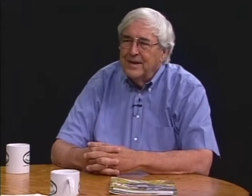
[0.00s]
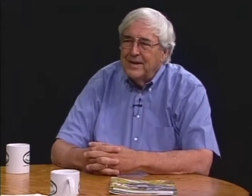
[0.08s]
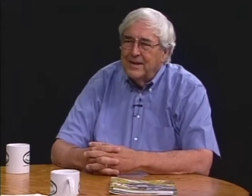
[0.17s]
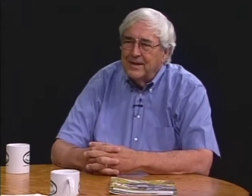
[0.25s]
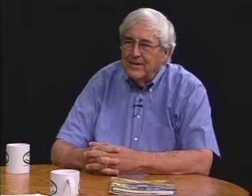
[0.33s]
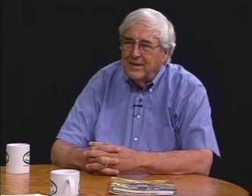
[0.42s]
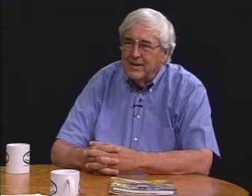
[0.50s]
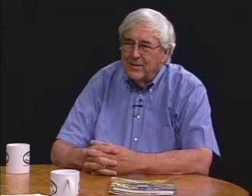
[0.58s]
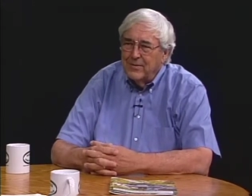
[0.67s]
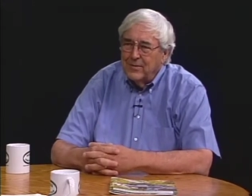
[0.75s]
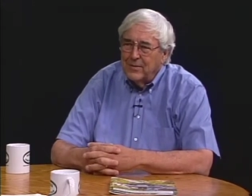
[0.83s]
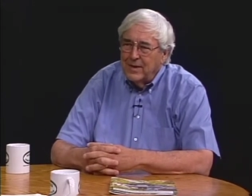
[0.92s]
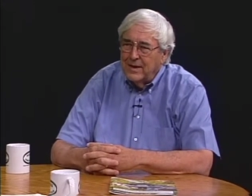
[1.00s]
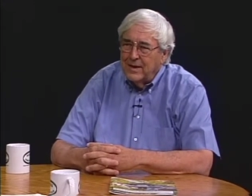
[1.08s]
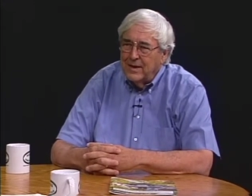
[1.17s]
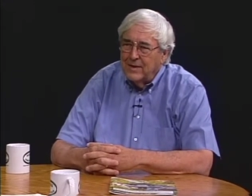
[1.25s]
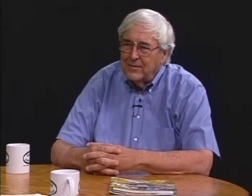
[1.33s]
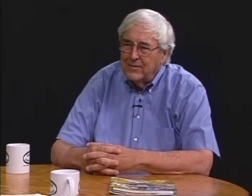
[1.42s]
in there,
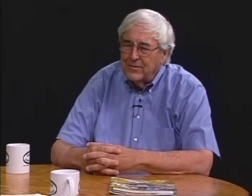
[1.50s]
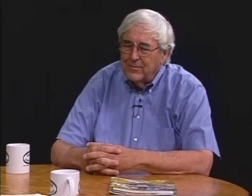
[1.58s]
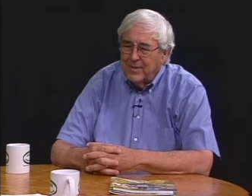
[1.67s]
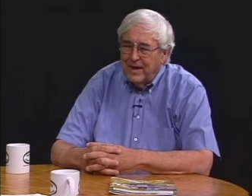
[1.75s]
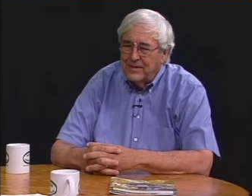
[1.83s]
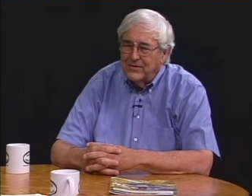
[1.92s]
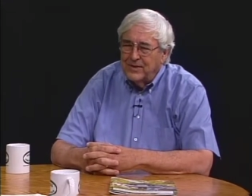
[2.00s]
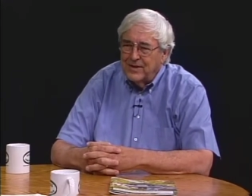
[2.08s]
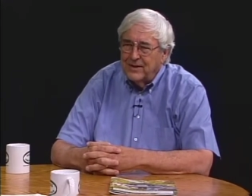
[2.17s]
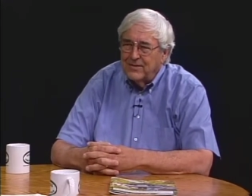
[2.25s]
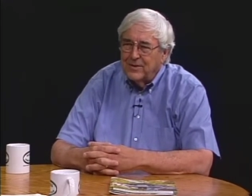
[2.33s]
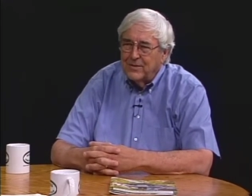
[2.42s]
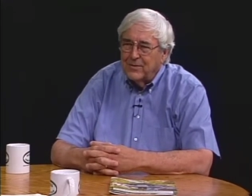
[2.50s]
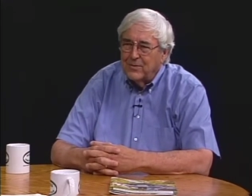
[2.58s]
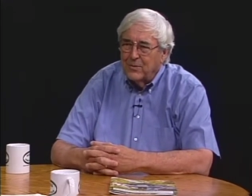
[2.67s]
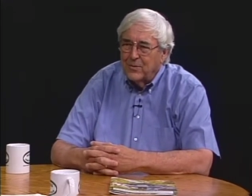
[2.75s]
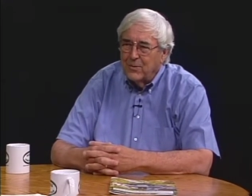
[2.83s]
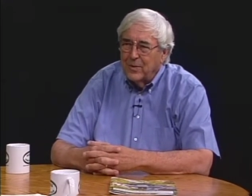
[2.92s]
uh, managed to get those
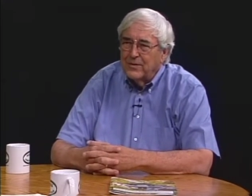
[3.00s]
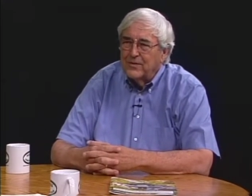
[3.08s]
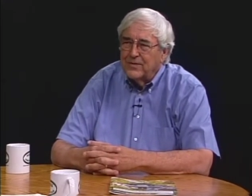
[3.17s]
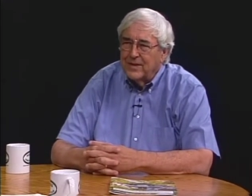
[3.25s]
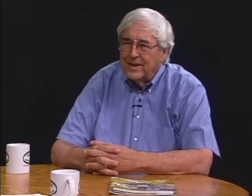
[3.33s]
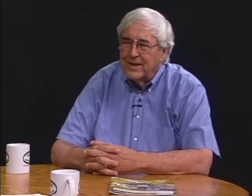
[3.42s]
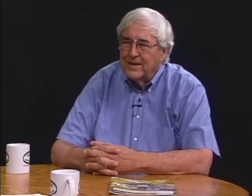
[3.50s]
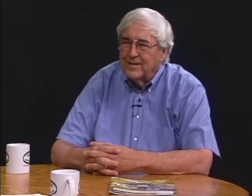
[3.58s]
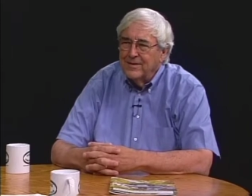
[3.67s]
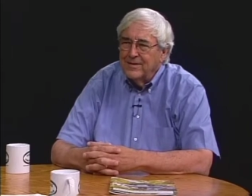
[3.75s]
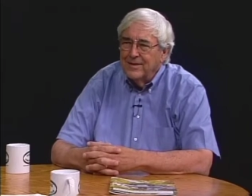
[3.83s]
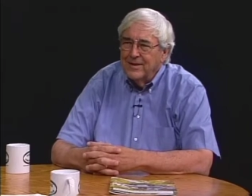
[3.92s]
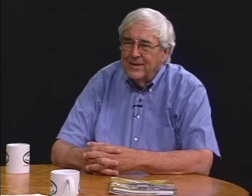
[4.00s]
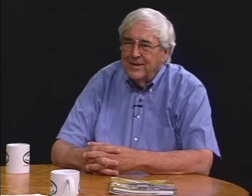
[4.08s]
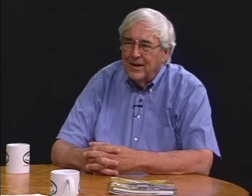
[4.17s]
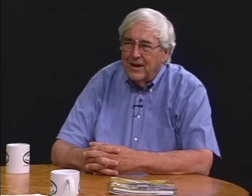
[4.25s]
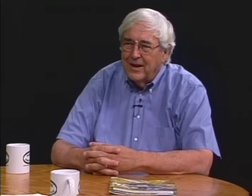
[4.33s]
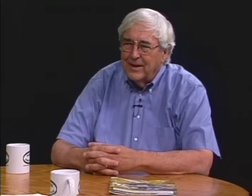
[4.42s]
once again
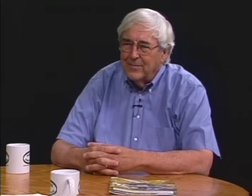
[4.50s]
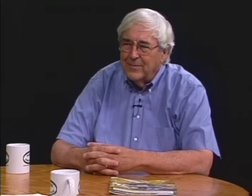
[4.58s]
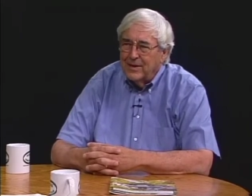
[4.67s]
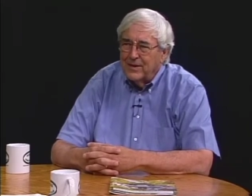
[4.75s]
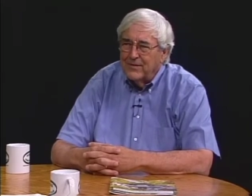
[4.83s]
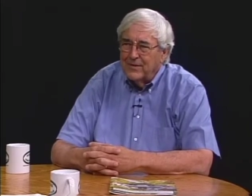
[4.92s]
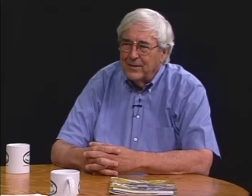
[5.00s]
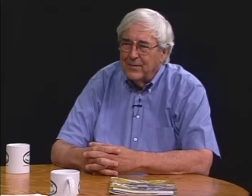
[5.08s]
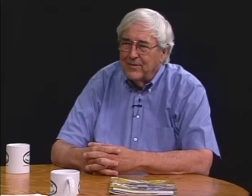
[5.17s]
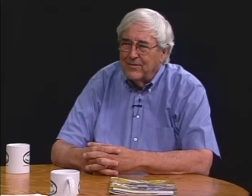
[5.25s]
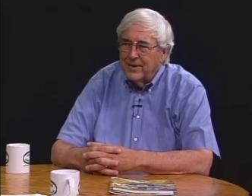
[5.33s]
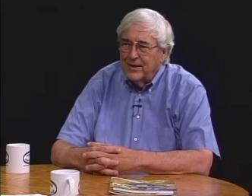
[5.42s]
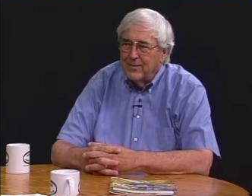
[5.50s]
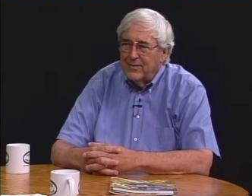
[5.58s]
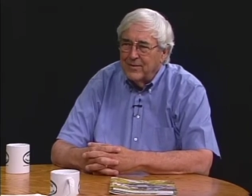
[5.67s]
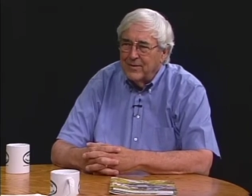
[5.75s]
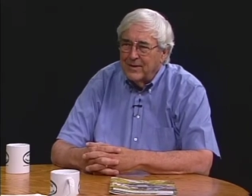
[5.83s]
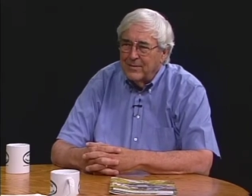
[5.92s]
uh, because they were
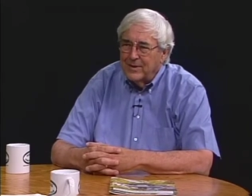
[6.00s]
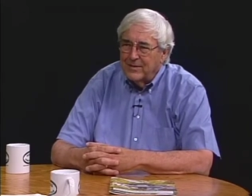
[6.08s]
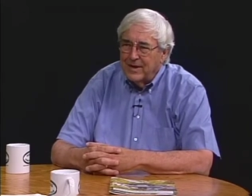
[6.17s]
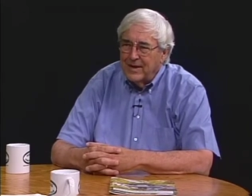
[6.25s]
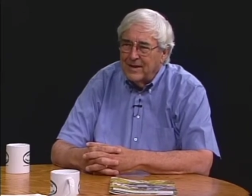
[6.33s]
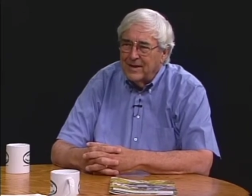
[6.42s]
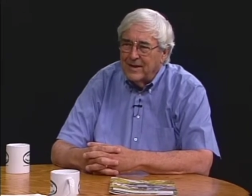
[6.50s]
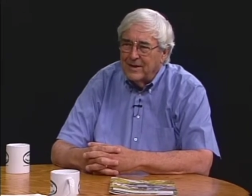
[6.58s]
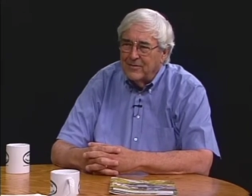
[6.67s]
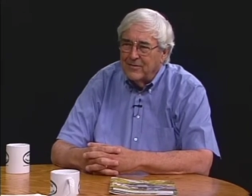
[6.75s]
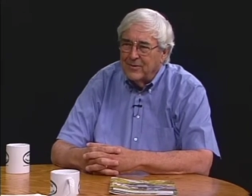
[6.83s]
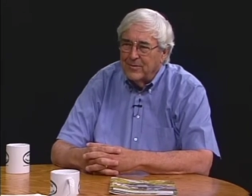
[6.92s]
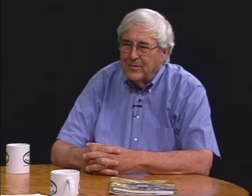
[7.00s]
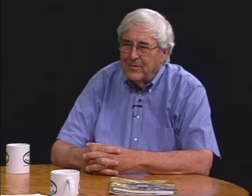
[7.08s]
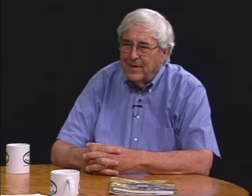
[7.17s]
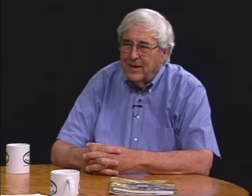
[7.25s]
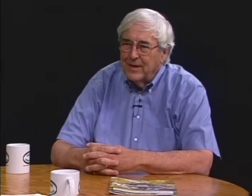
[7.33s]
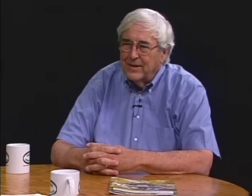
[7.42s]
available, but would had to get them from
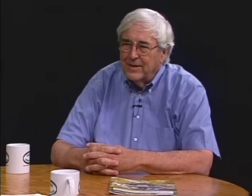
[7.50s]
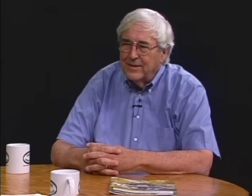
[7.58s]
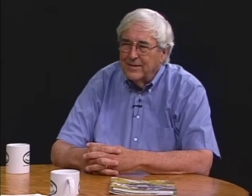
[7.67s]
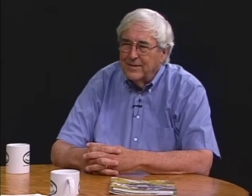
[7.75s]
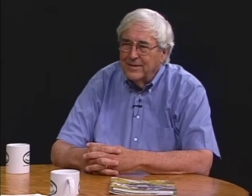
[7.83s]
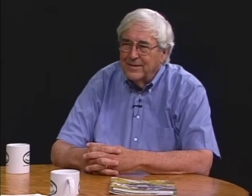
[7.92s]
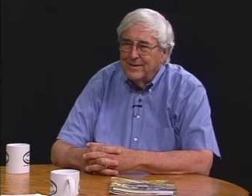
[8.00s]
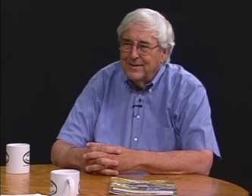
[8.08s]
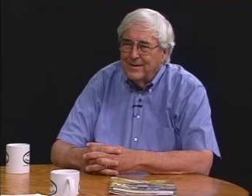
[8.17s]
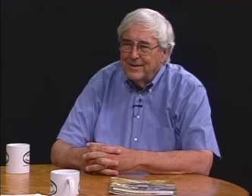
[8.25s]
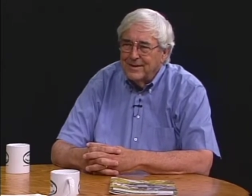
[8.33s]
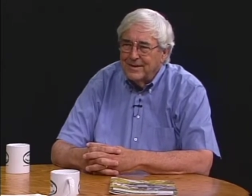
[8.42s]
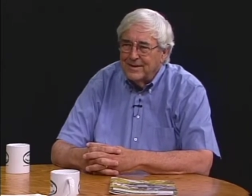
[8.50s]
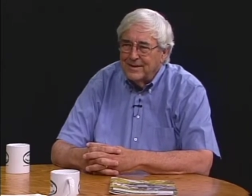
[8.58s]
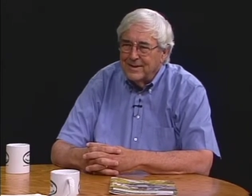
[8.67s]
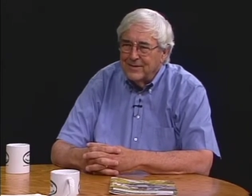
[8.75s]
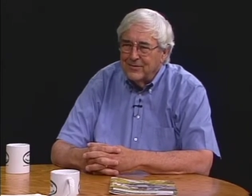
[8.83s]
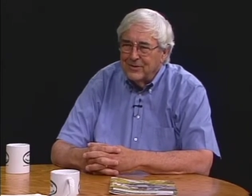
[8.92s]
London. And
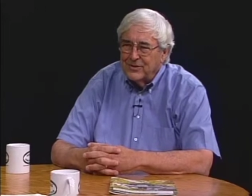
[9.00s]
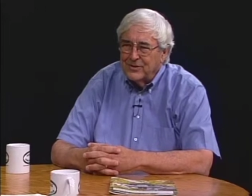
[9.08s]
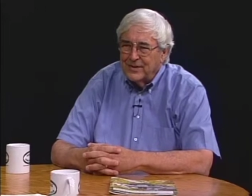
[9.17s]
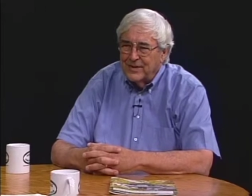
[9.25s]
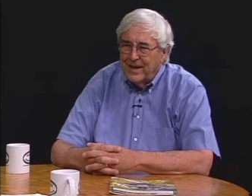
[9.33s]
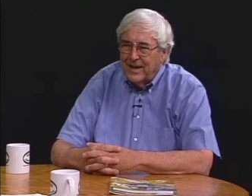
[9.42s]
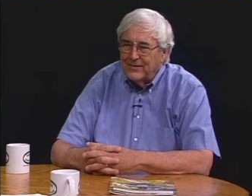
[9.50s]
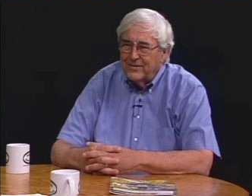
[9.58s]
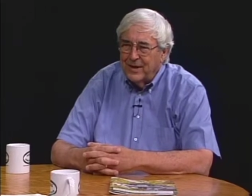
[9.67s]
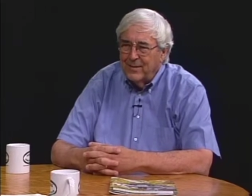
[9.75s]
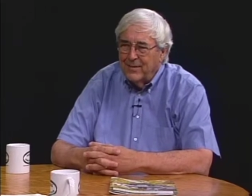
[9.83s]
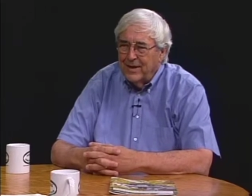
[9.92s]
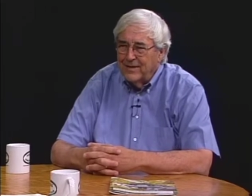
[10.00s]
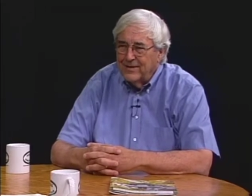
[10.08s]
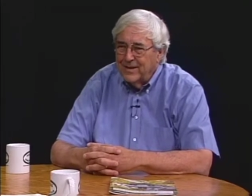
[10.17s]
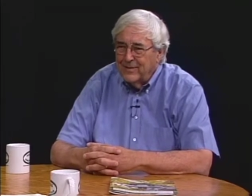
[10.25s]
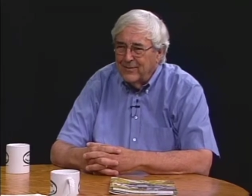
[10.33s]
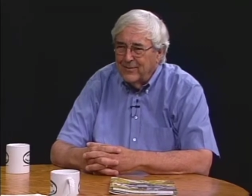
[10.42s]
unfortunately, the last time around,
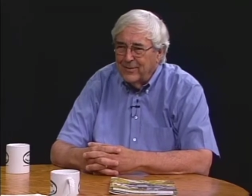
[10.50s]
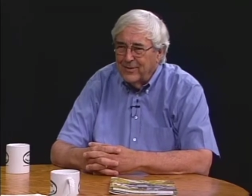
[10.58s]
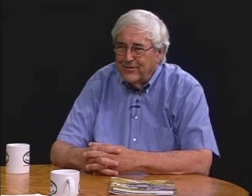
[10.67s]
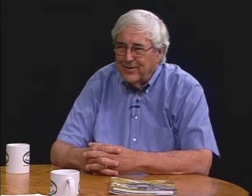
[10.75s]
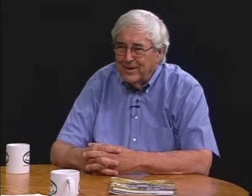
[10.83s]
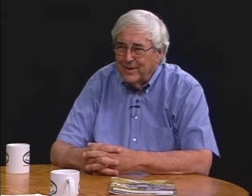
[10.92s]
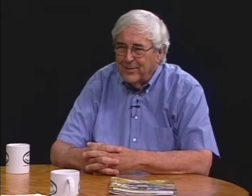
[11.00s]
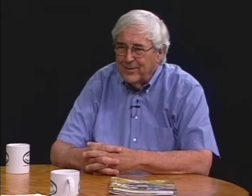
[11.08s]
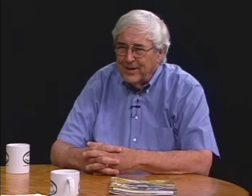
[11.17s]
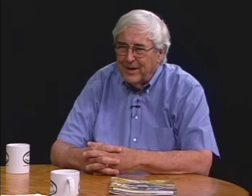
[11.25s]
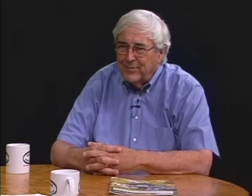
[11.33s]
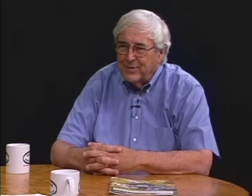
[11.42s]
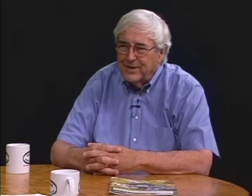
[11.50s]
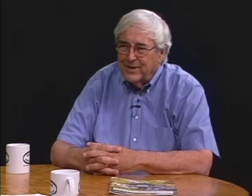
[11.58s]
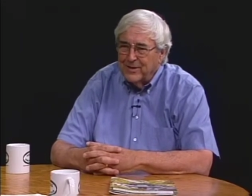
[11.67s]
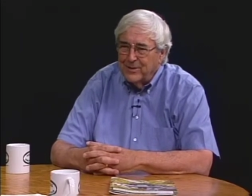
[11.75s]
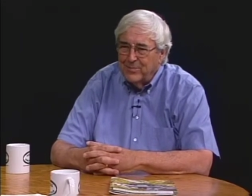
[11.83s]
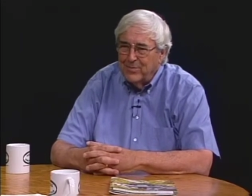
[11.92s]
they weren't available, that
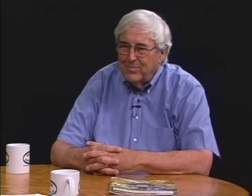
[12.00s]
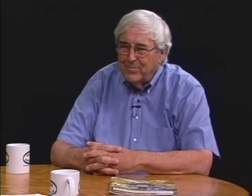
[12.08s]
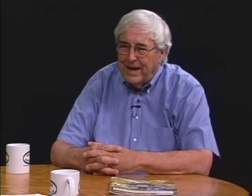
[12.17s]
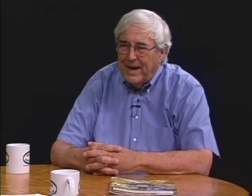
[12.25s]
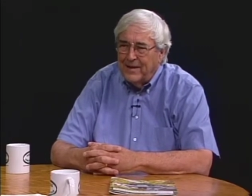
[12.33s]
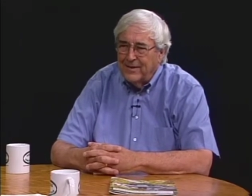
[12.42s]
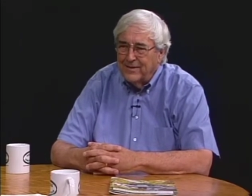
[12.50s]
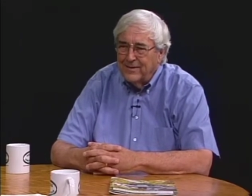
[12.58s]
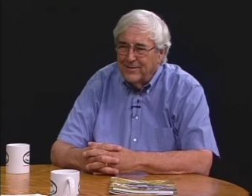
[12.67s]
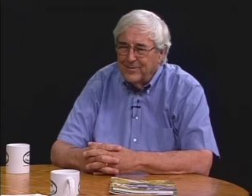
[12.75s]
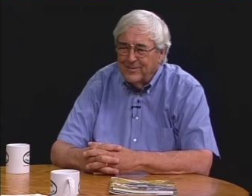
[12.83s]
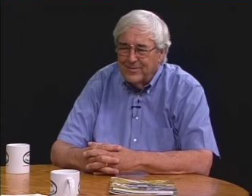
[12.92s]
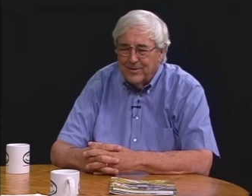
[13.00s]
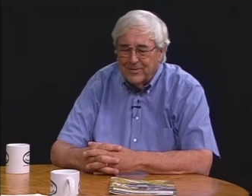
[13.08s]
particular pattern. So